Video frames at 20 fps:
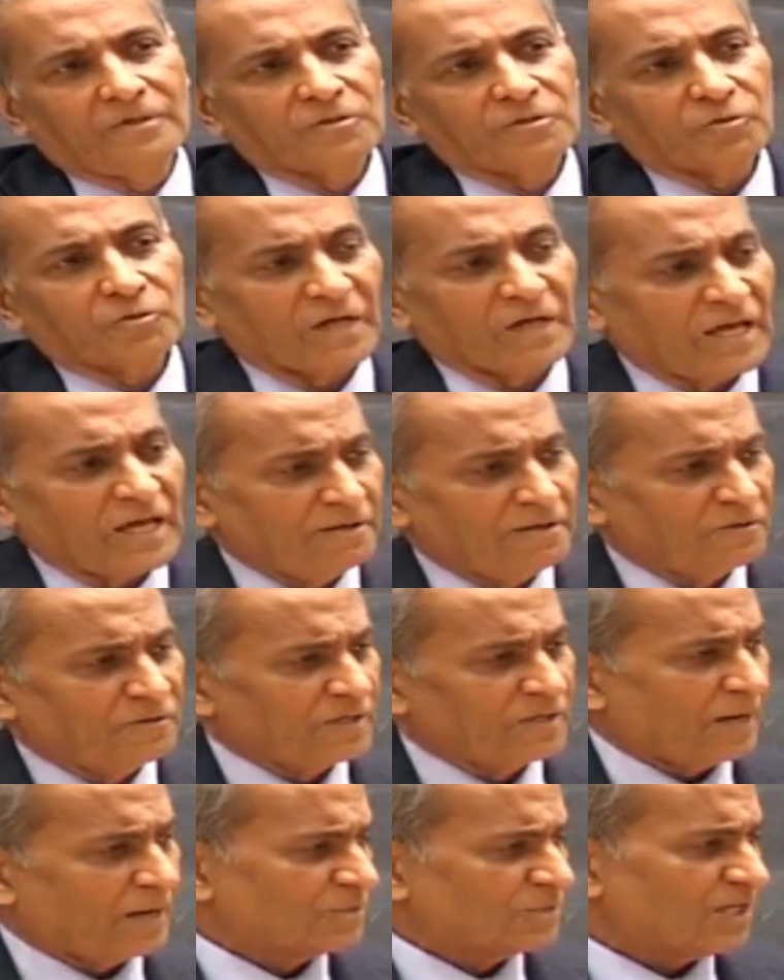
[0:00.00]
So again, you
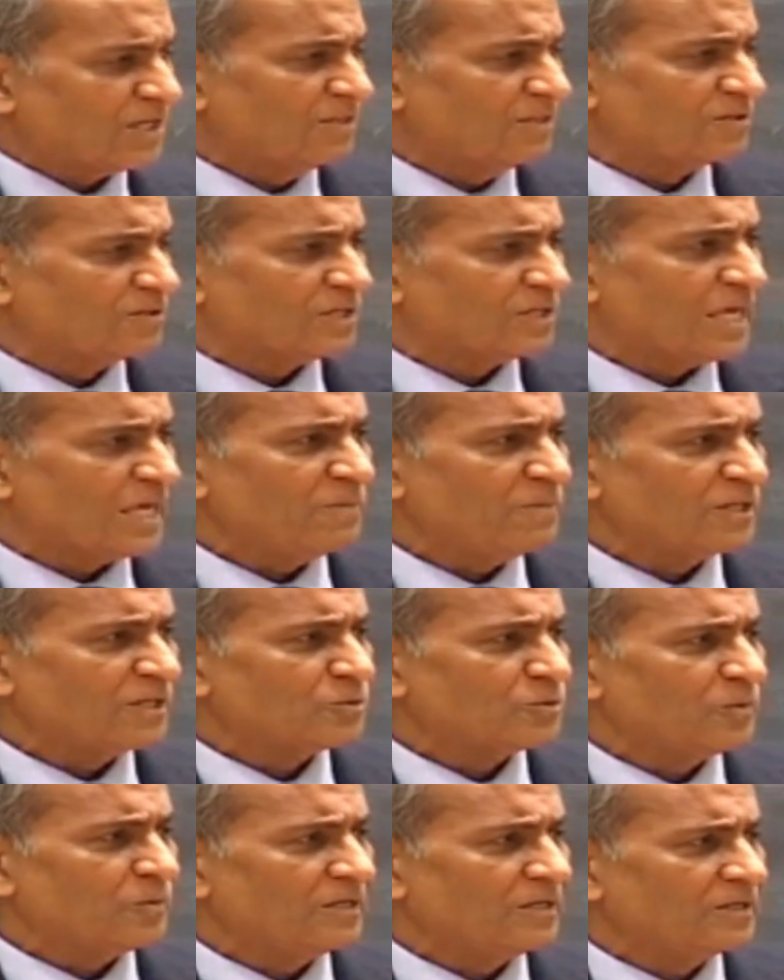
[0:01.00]
see, I'm saying the same
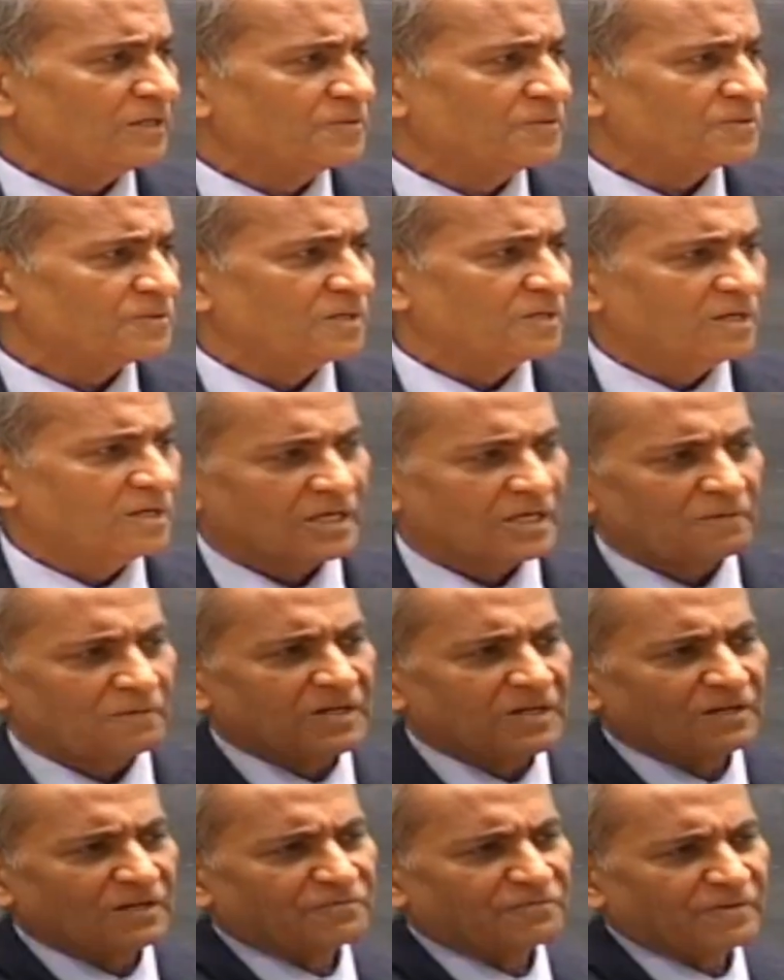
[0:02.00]
experience
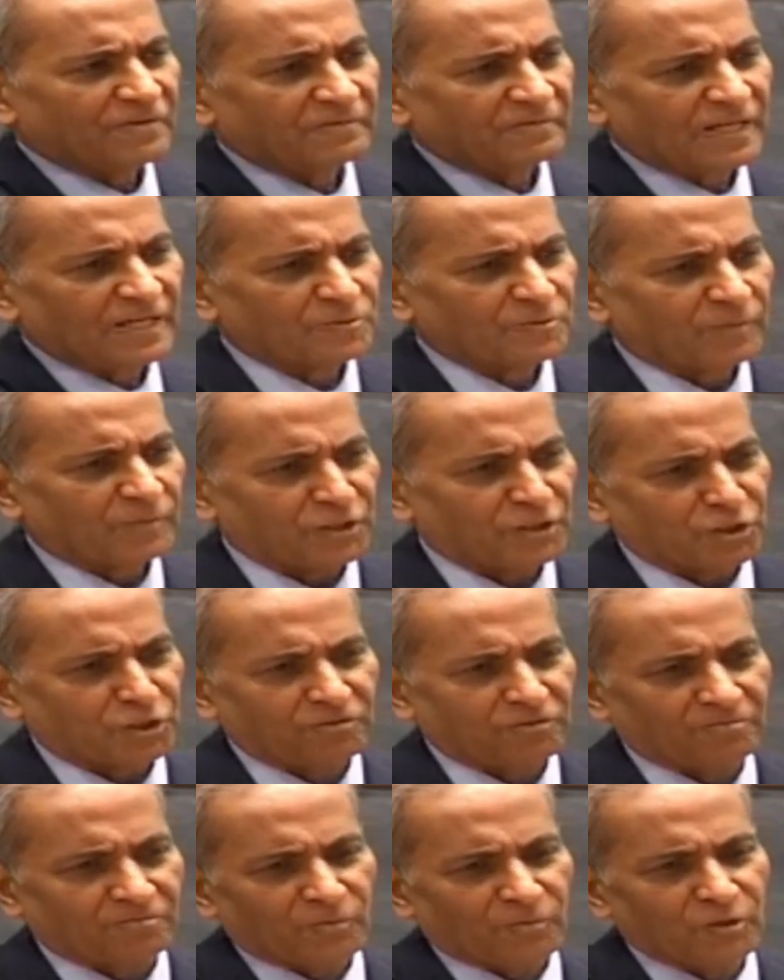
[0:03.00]
given different
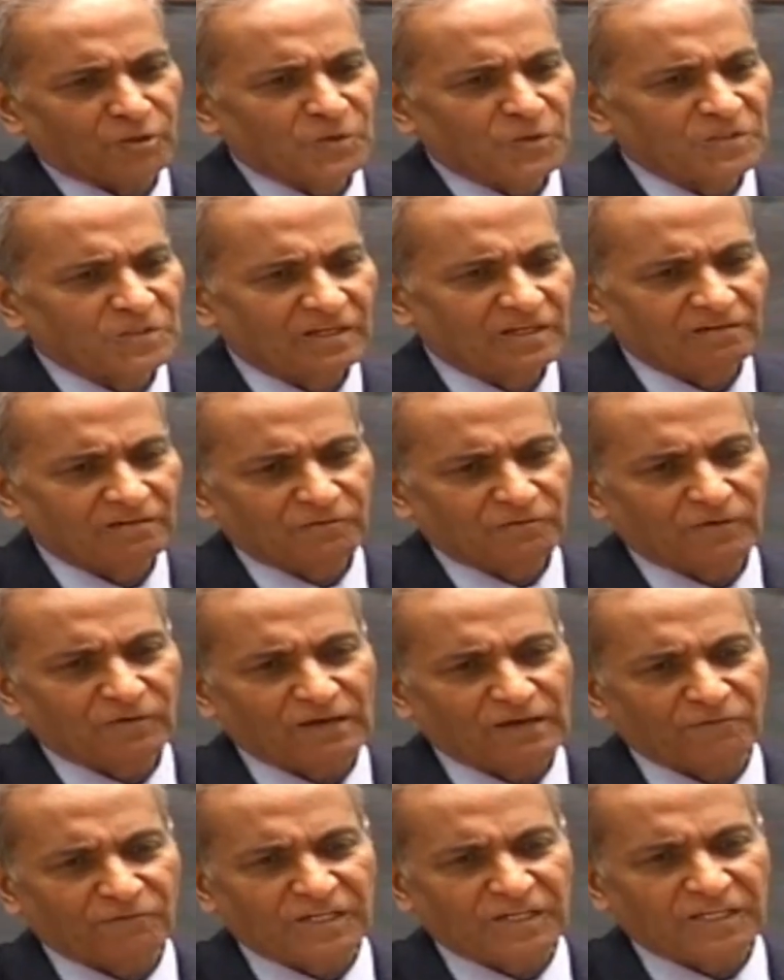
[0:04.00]
expression, producing, if you
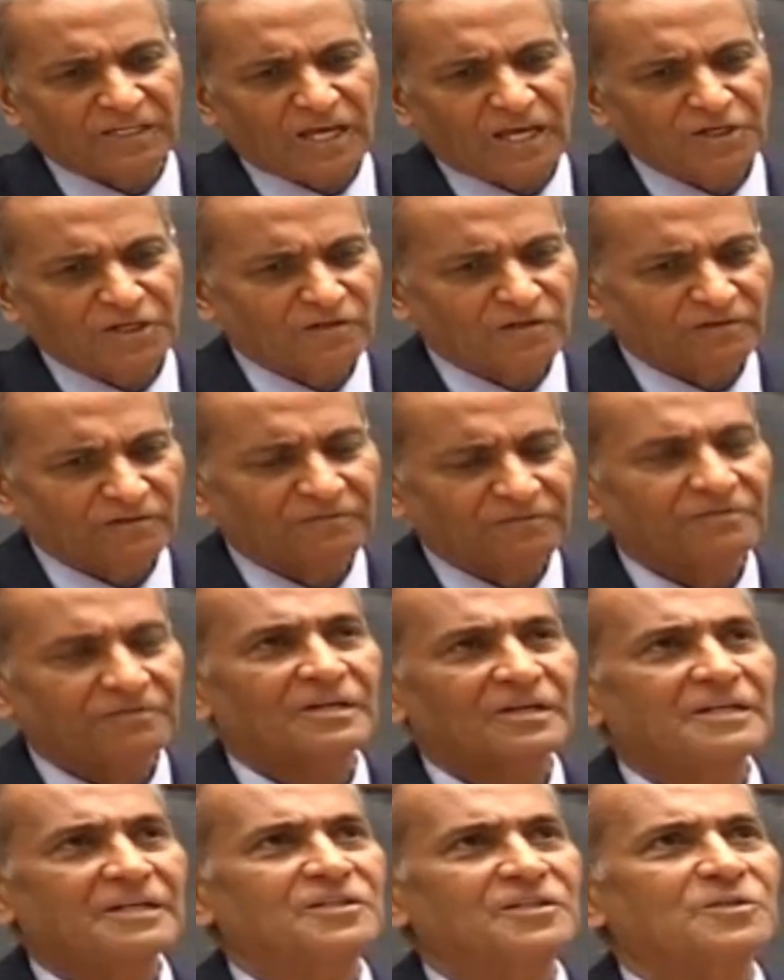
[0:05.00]
like, variation of
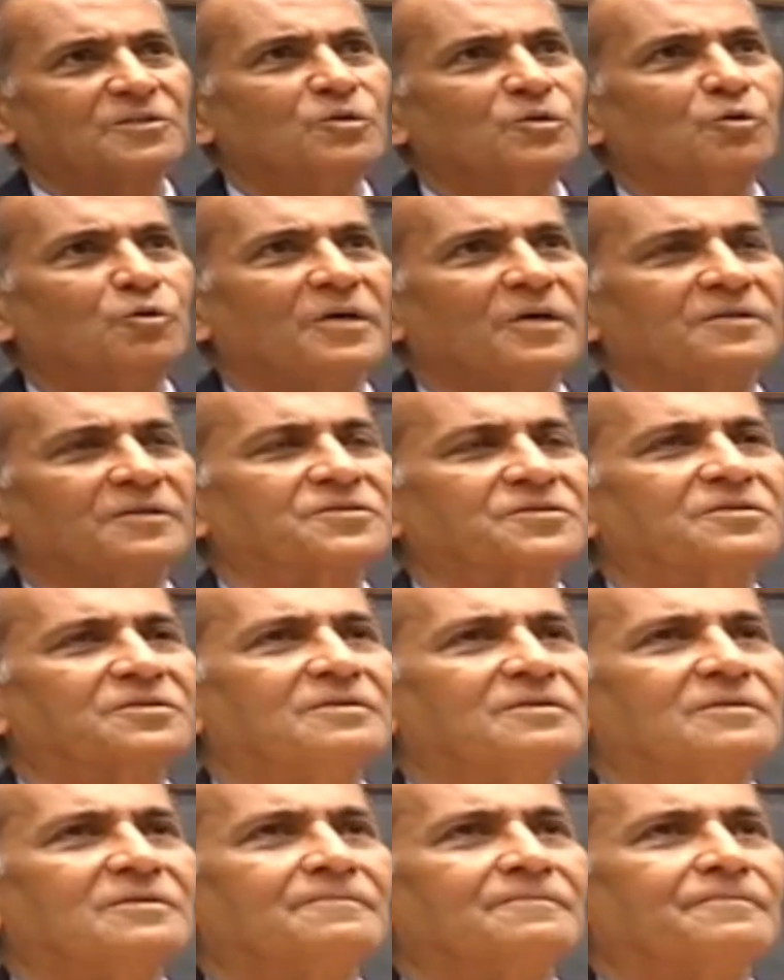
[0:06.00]
different religious movements.
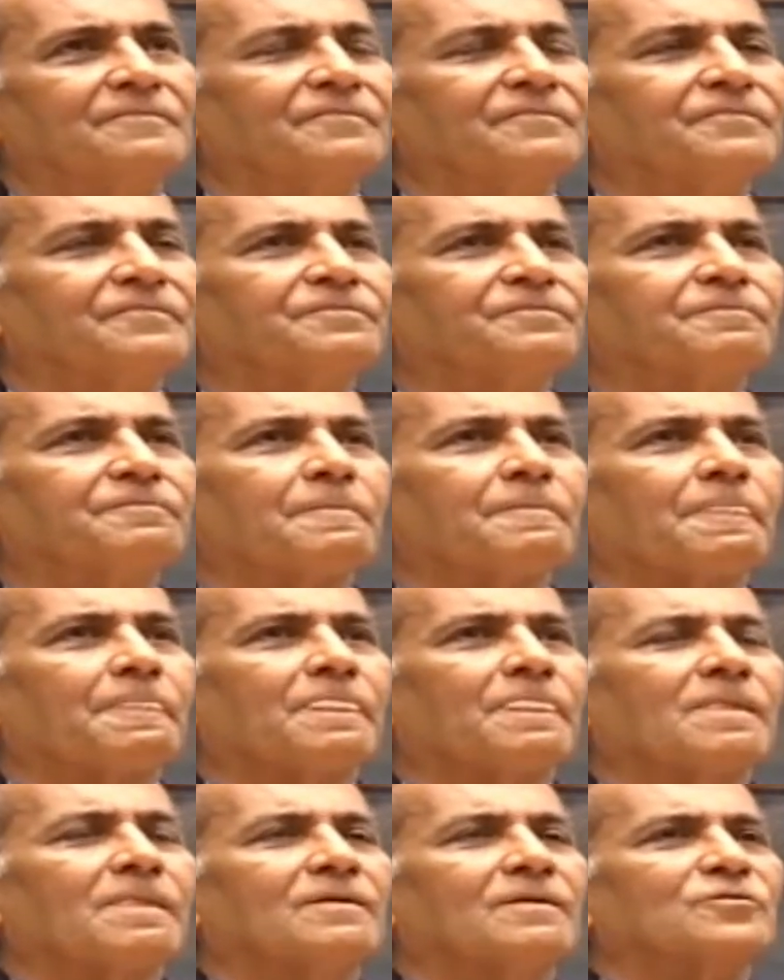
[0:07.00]

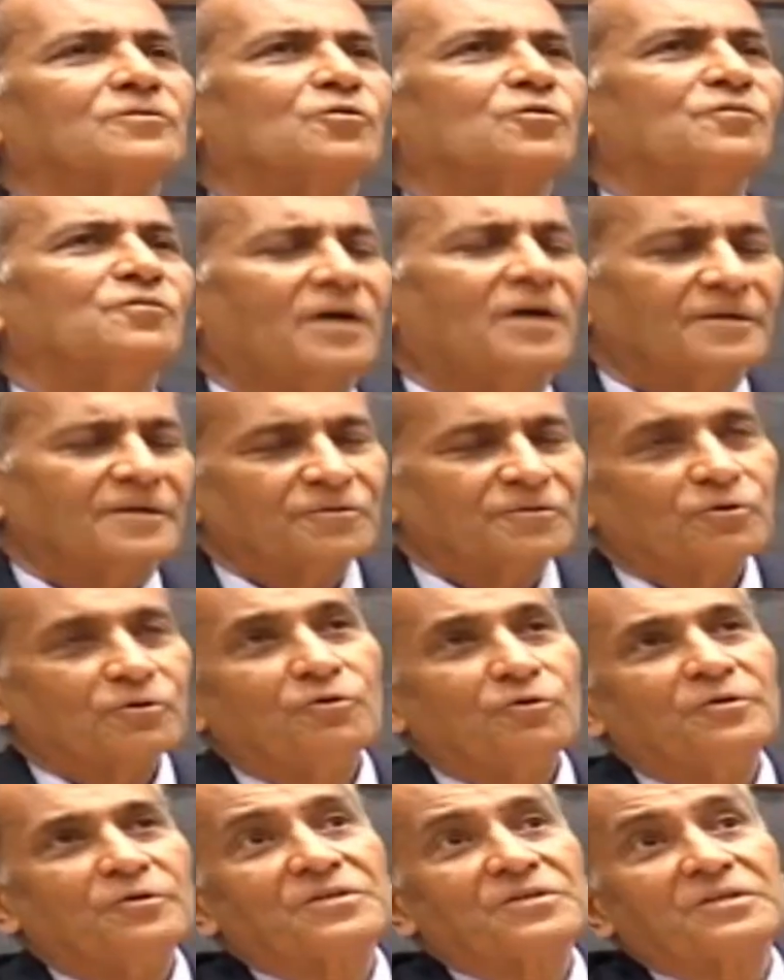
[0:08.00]
So far, so
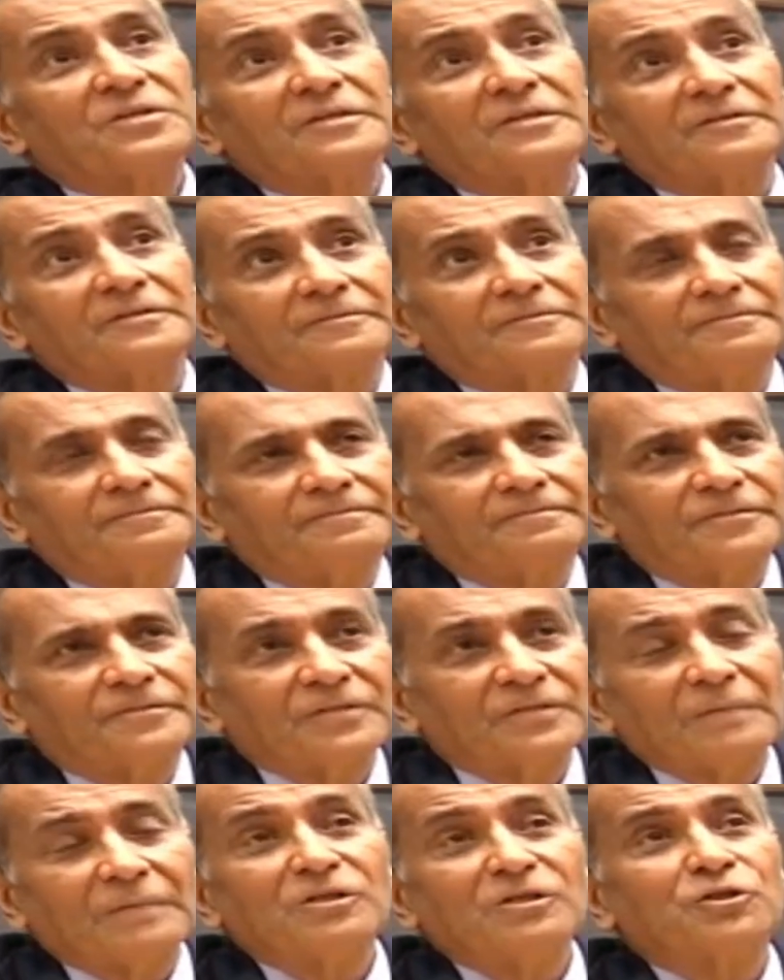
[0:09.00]
good still. You
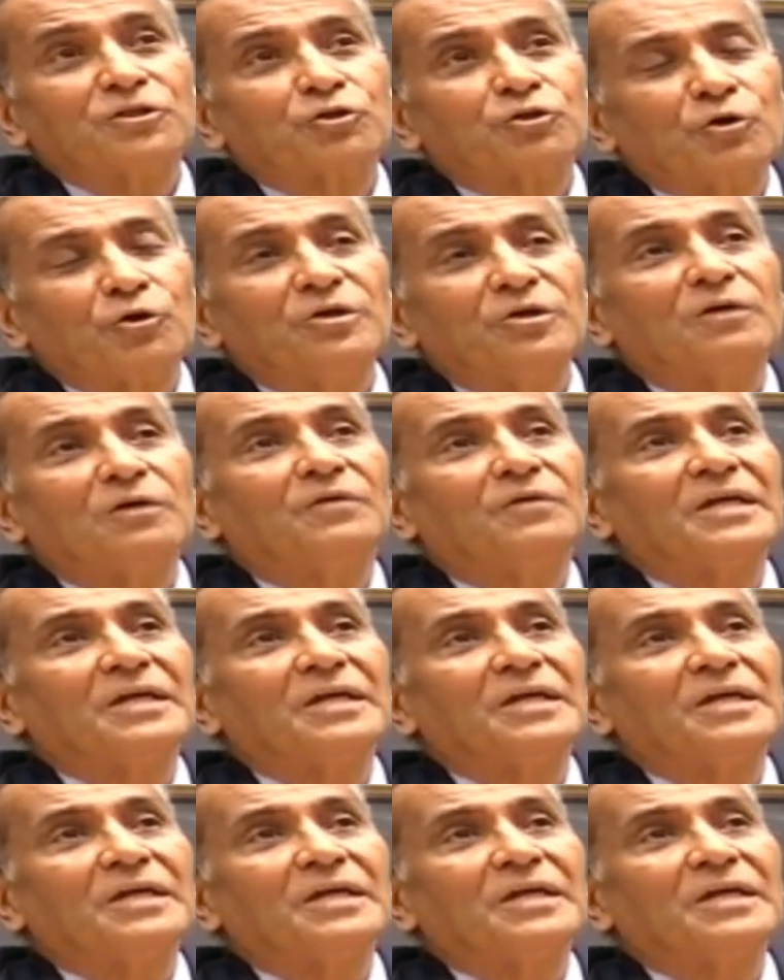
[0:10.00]
see, I'm just showing you a